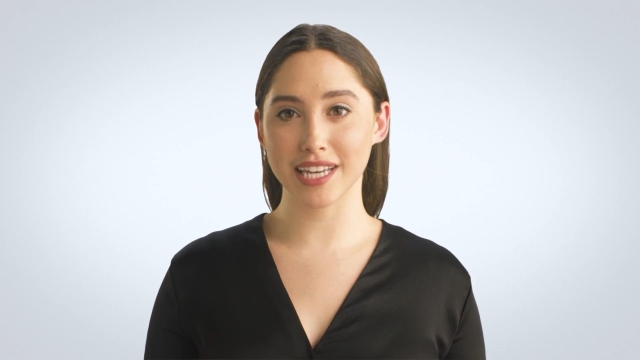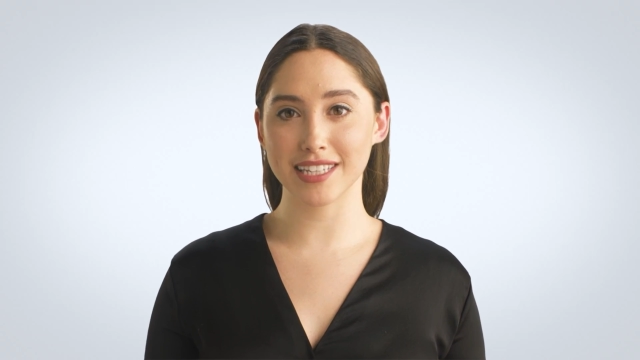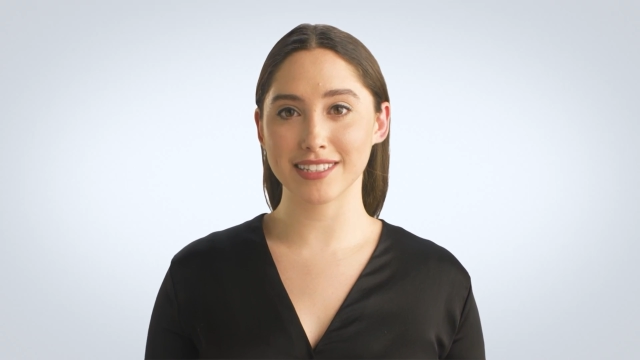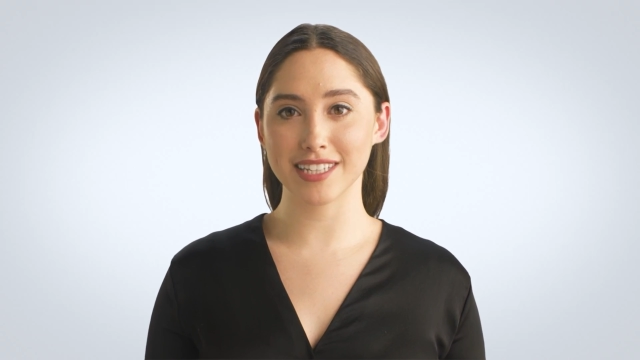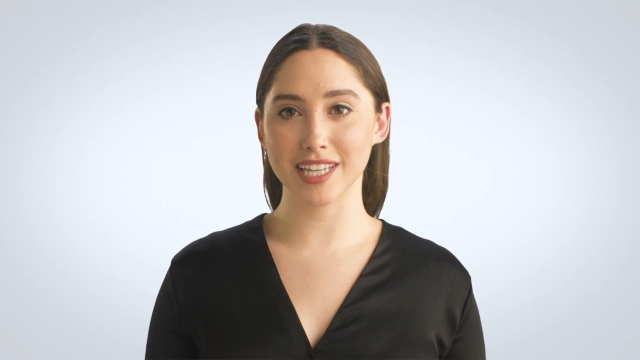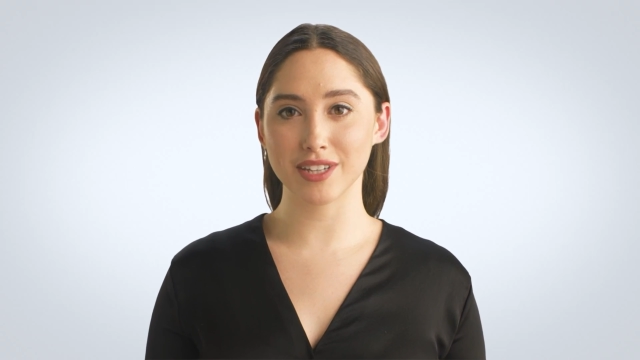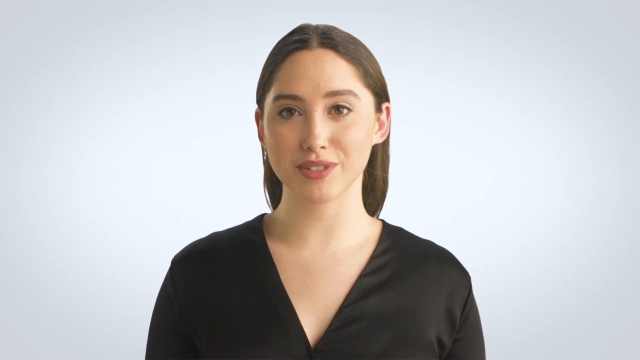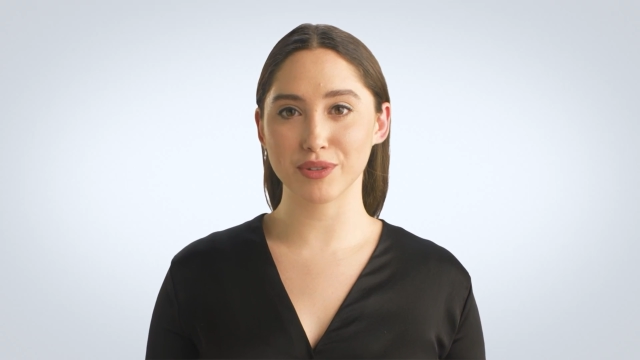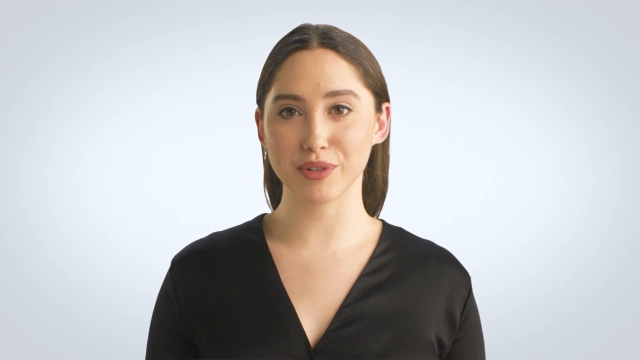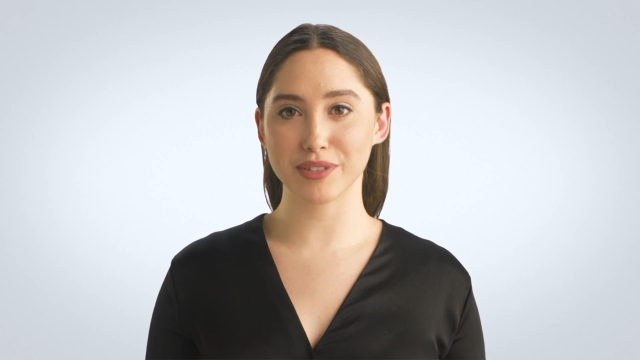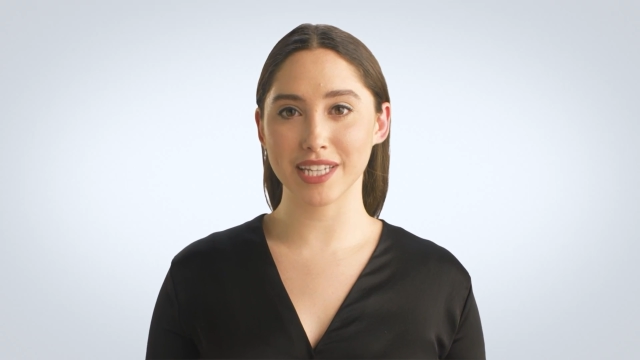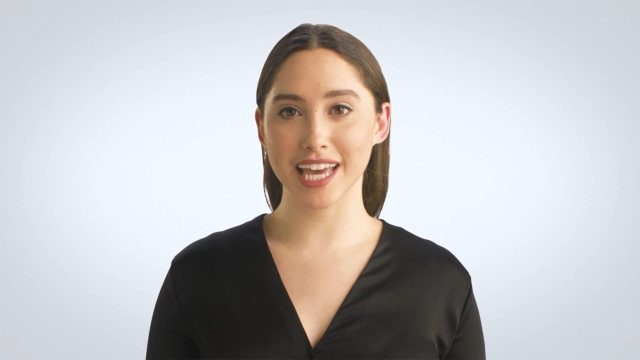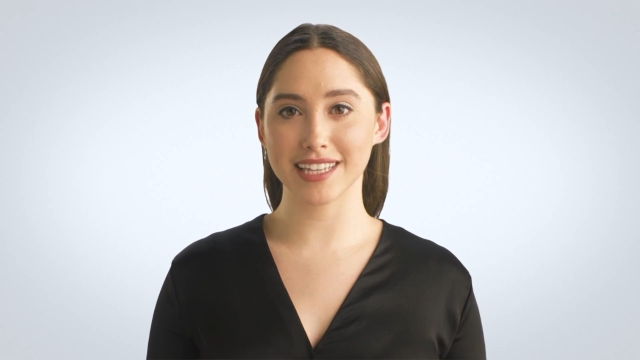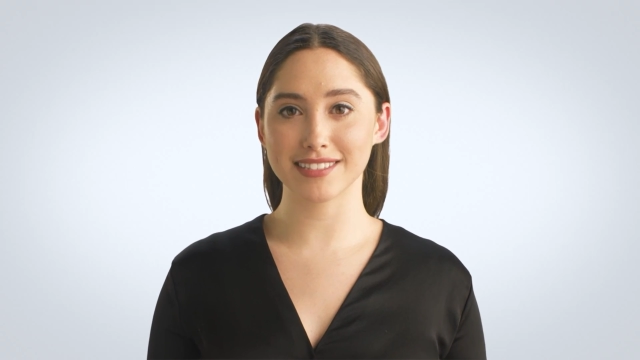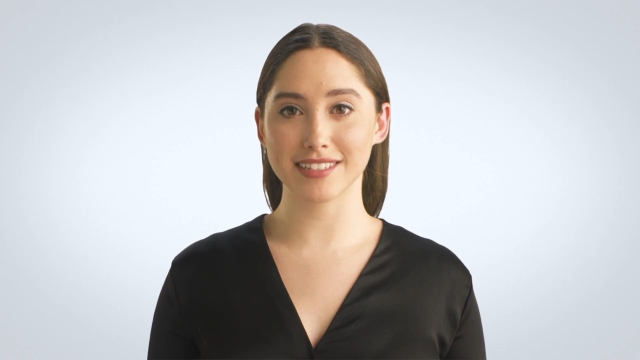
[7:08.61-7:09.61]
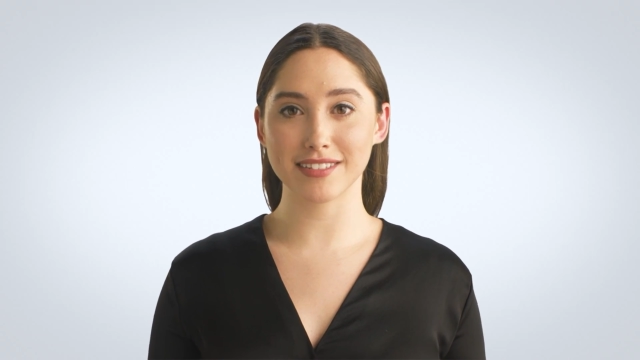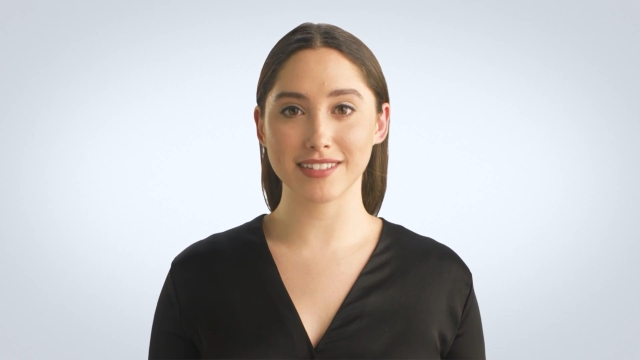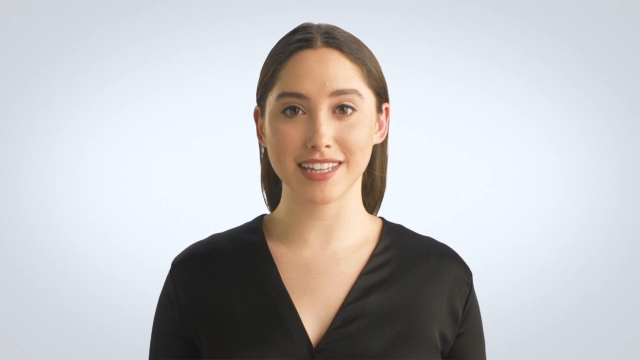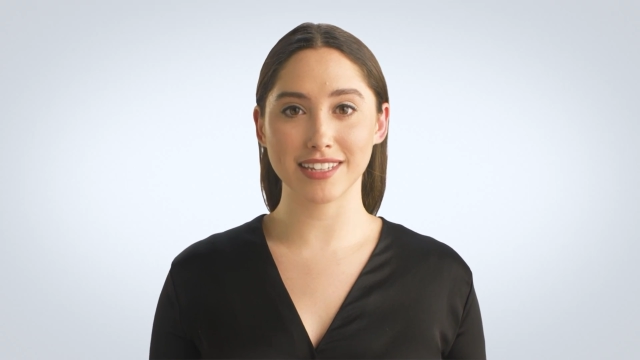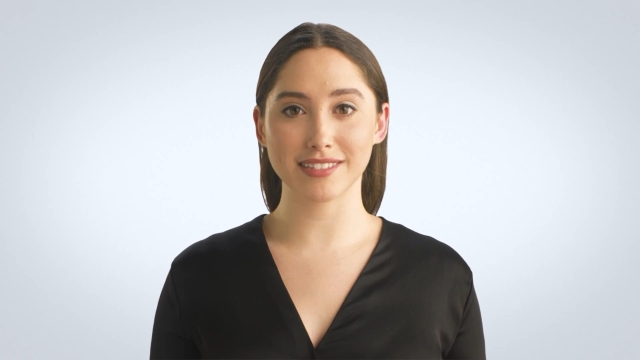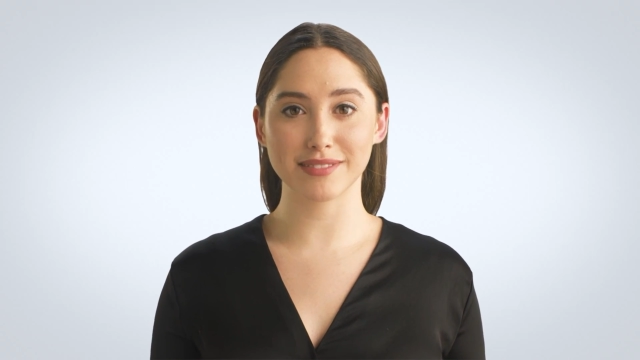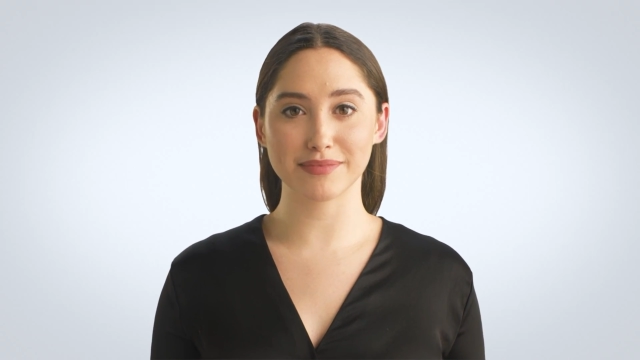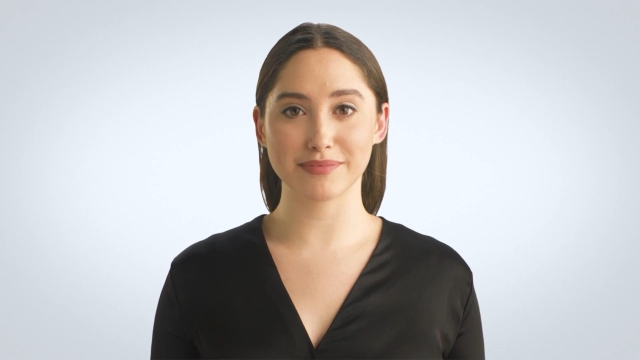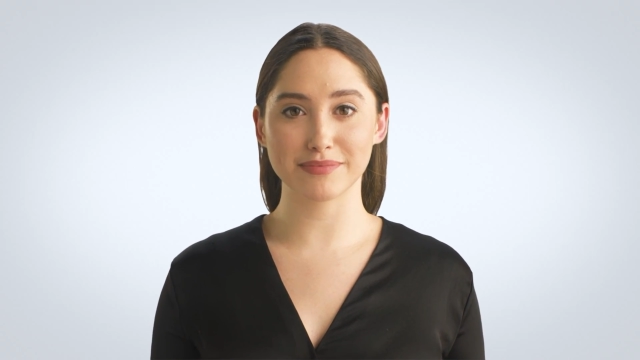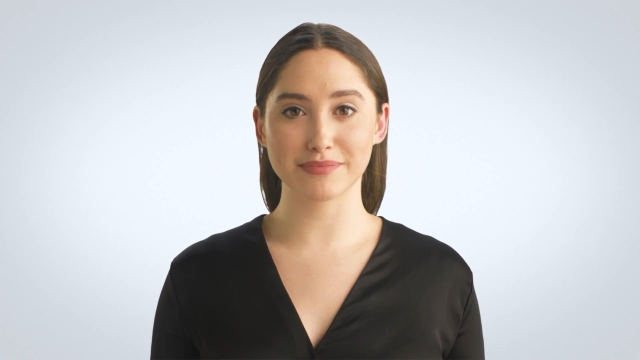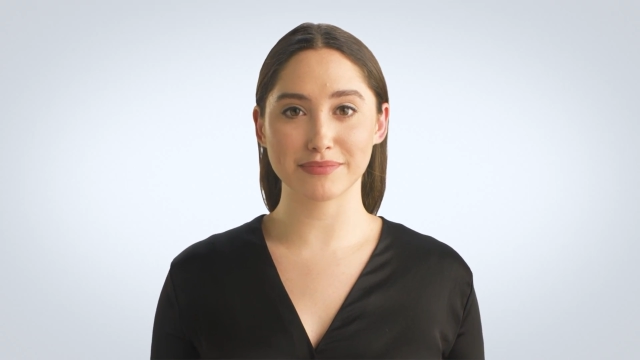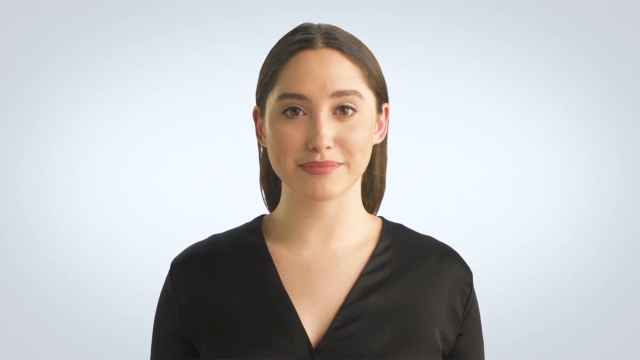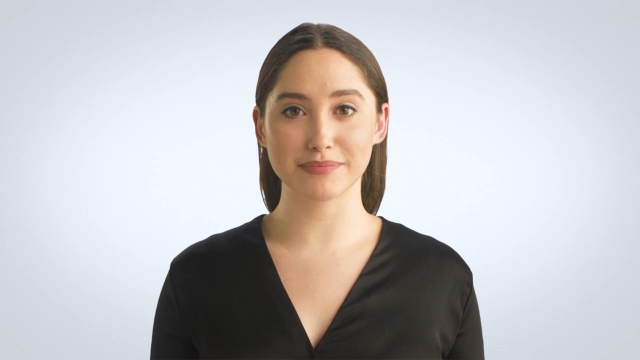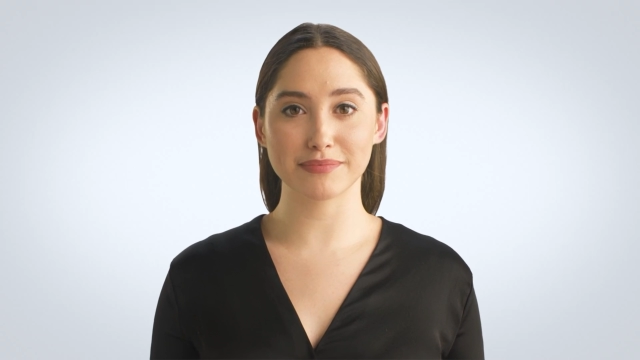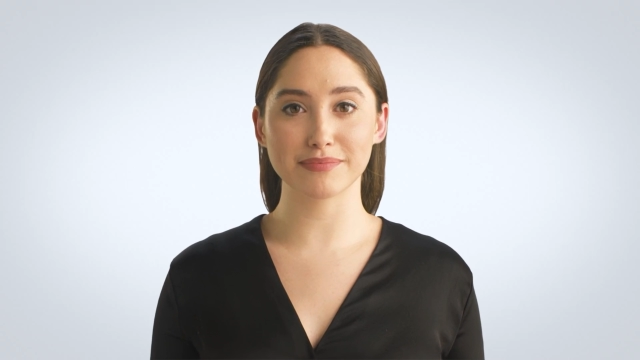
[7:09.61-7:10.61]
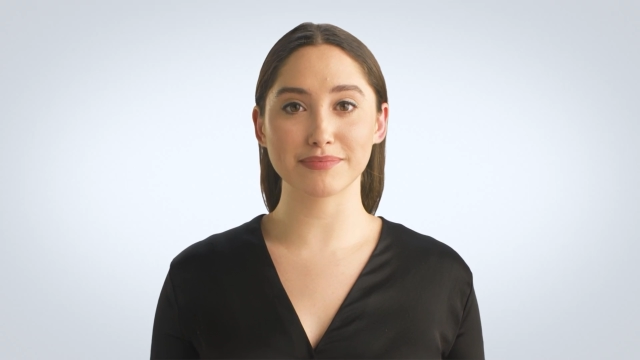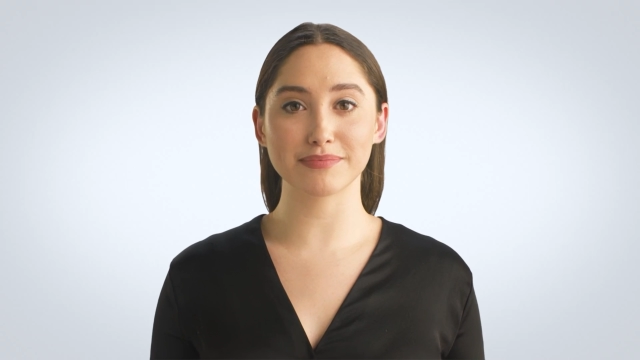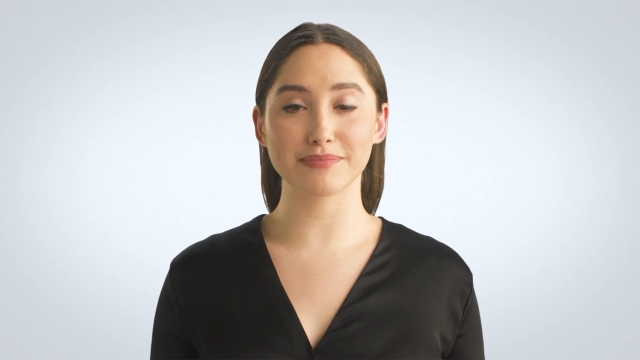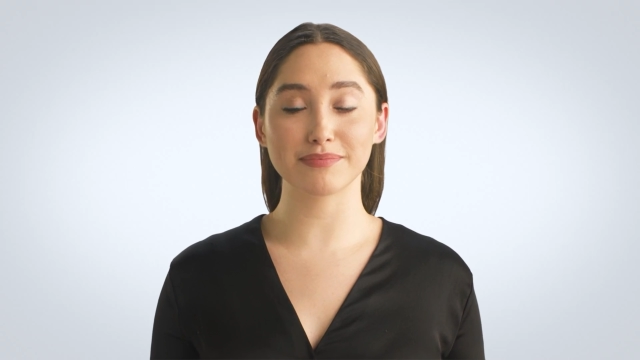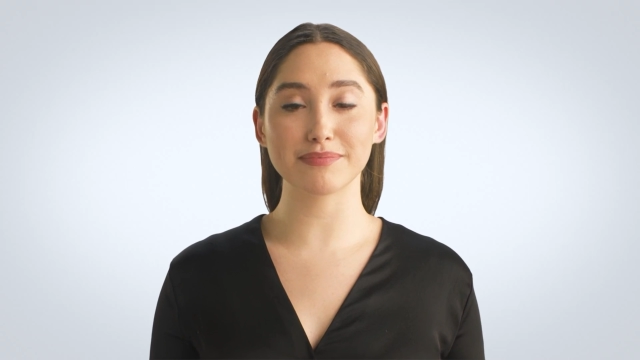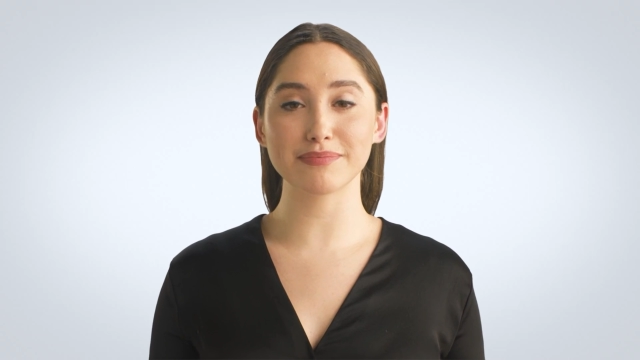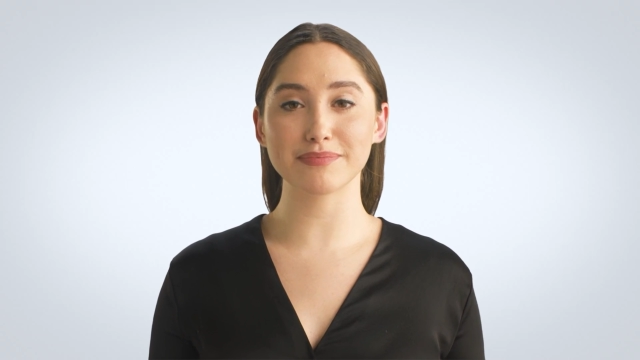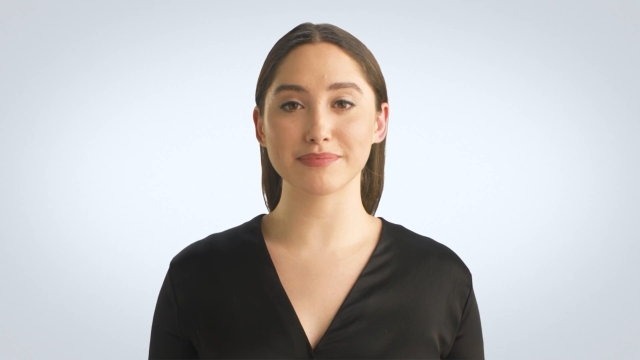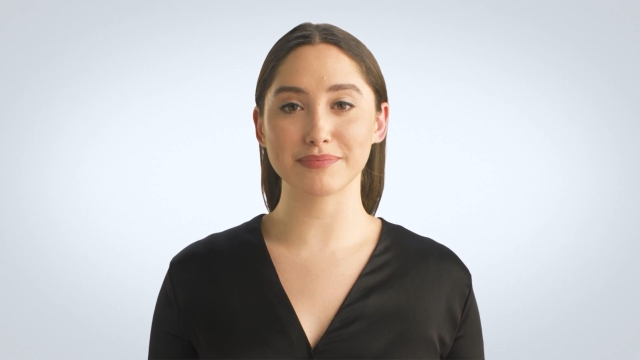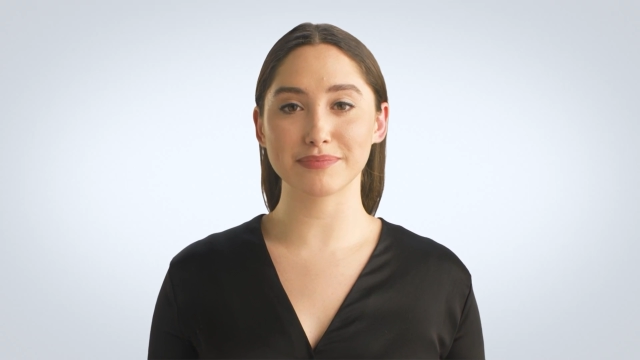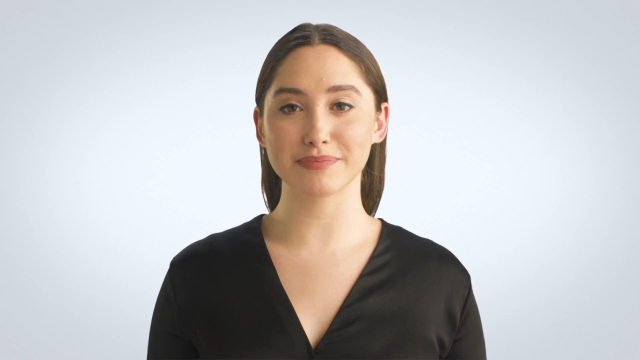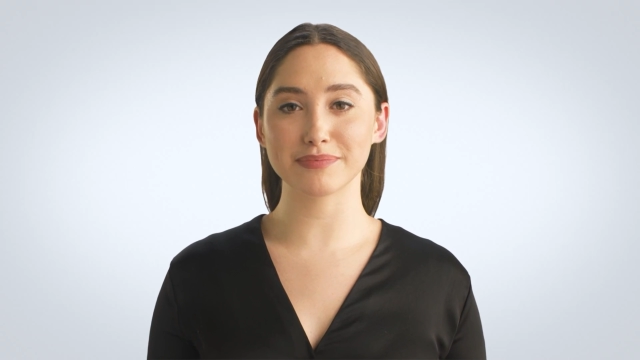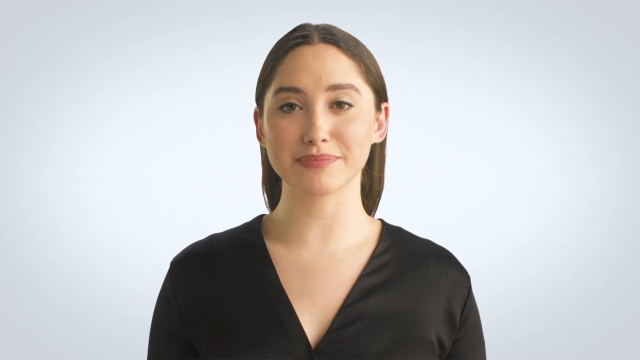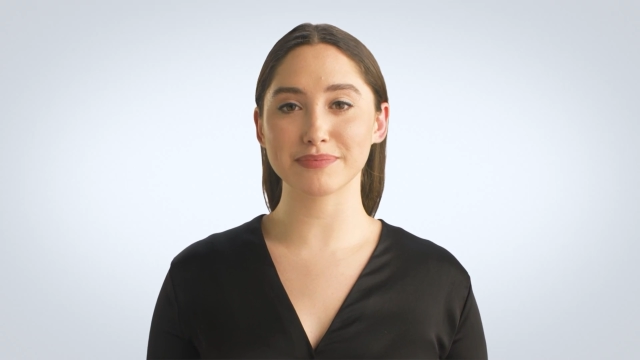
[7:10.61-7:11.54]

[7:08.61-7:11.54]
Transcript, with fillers: intellectual the essence is? What is immoral?